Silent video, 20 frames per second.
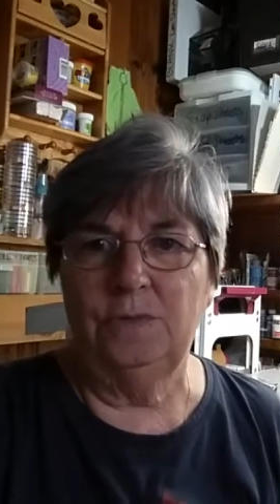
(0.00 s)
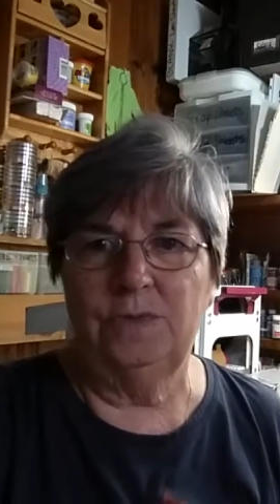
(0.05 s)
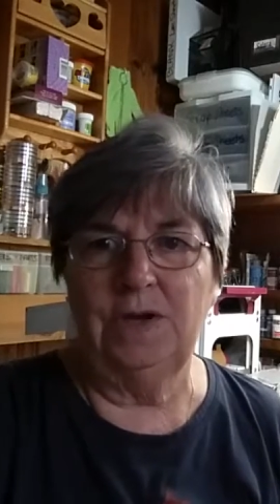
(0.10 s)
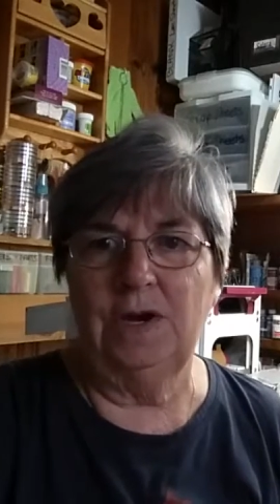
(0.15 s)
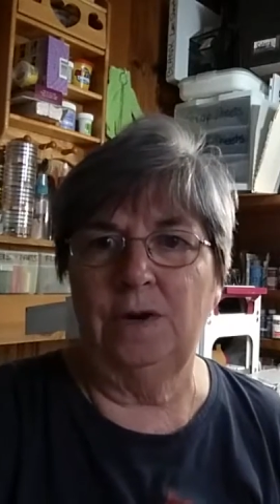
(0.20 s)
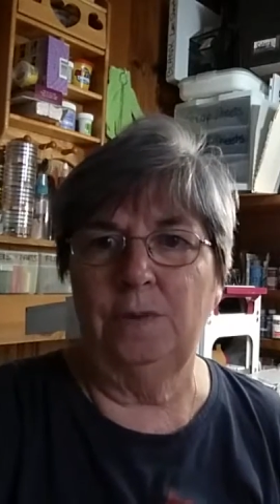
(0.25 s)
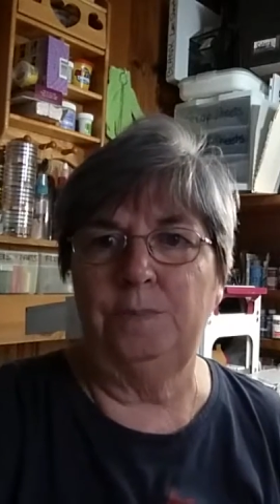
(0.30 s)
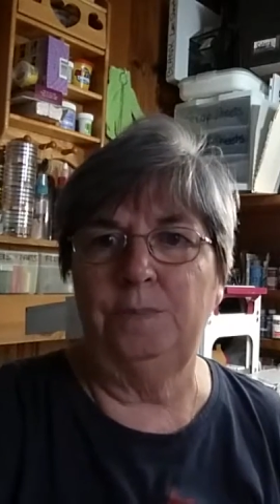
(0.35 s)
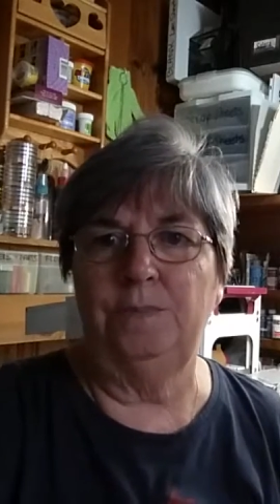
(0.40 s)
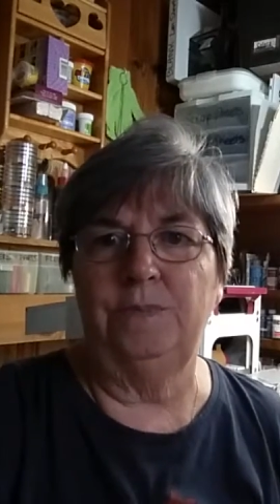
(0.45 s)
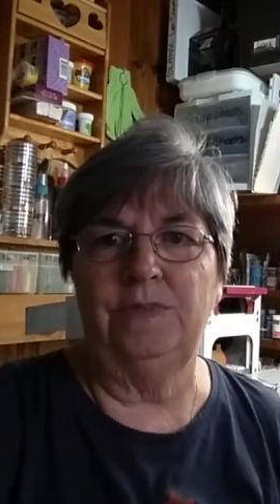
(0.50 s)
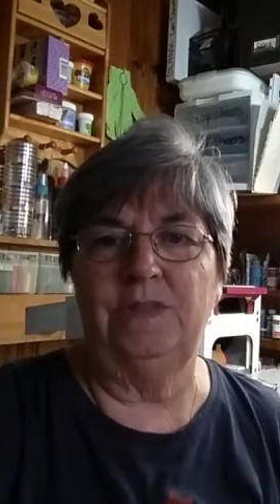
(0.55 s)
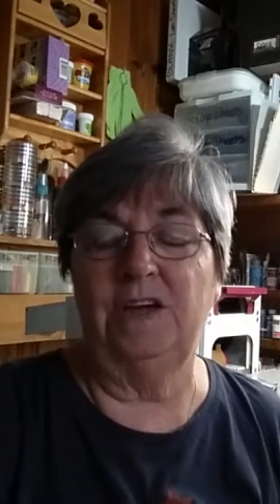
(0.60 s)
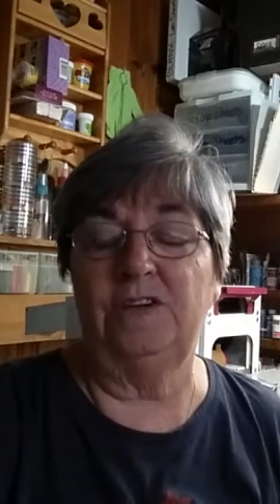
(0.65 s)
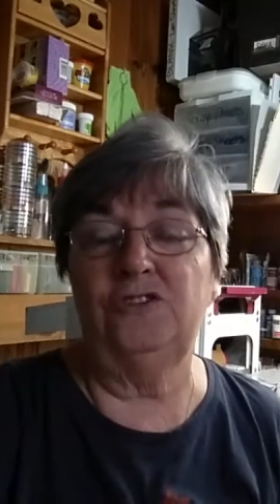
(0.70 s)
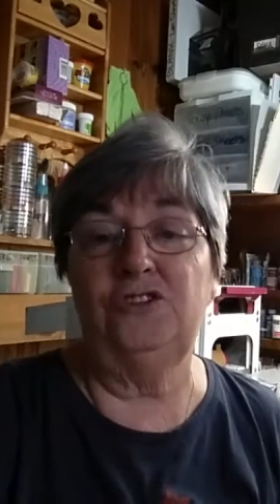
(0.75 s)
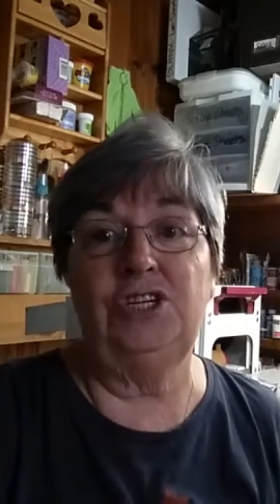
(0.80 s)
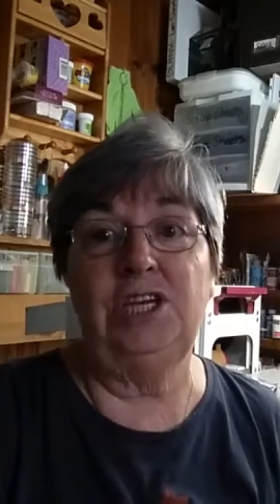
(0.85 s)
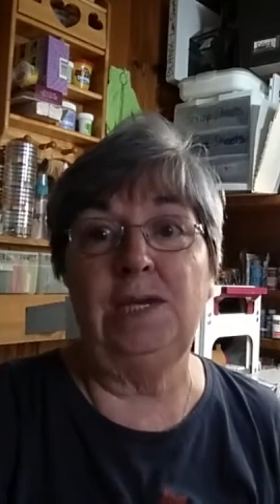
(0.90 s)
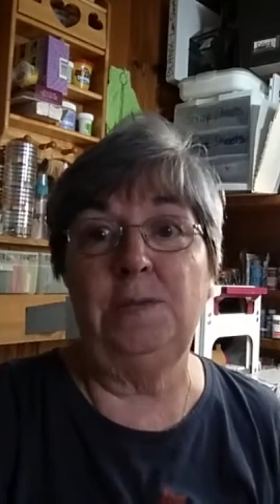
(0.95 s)
They're,
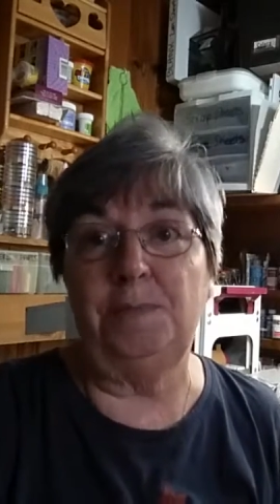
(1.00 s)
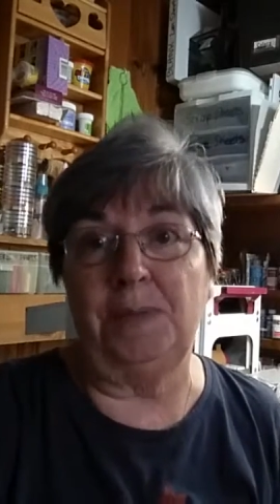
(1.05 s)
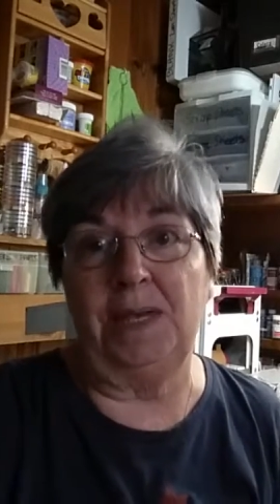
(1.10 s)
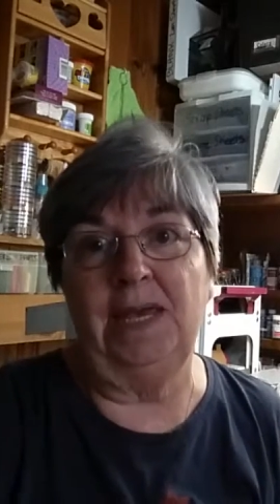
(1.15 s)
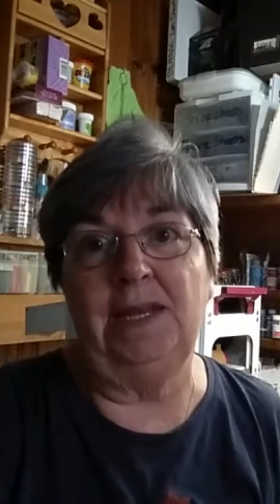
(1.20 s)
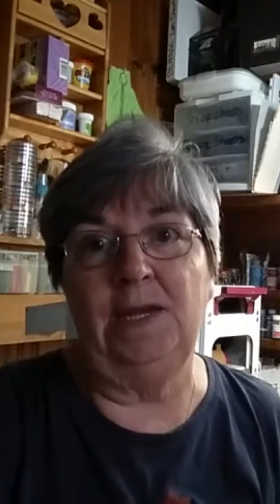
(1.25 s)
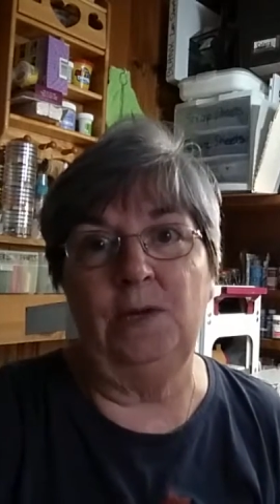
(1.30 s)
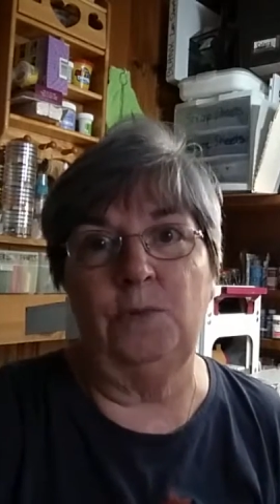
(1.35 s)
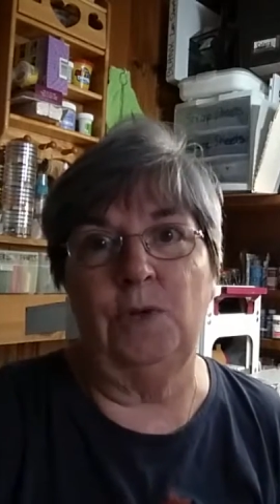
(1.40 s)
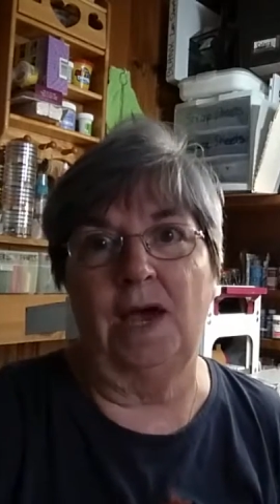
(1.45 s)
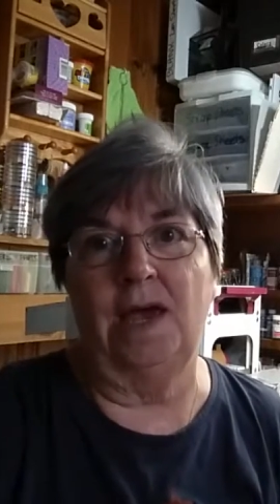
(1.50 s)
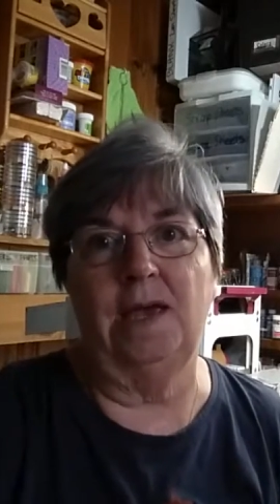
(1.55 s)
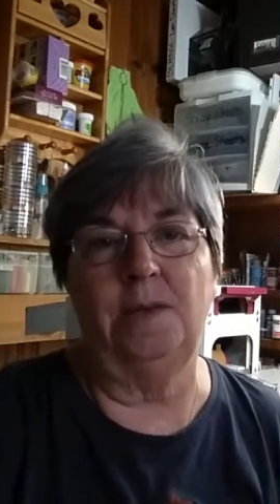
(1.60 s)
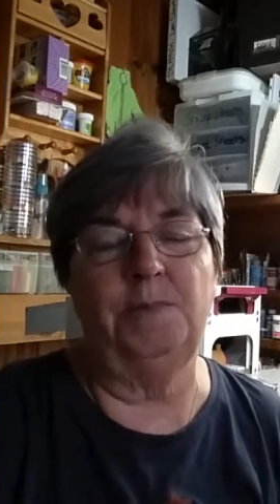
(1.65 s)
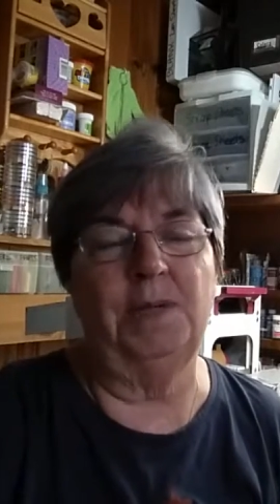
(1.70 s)
they're cheap anyway,